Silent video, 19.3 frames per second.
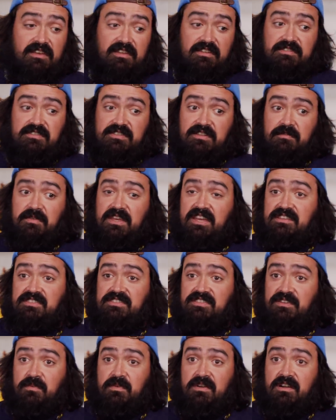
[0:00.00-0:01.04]
in some
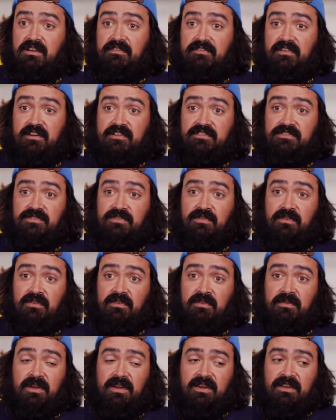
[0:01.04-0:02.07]
case that were out of our
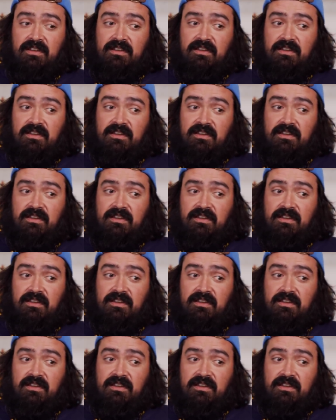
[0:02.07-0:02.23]
control,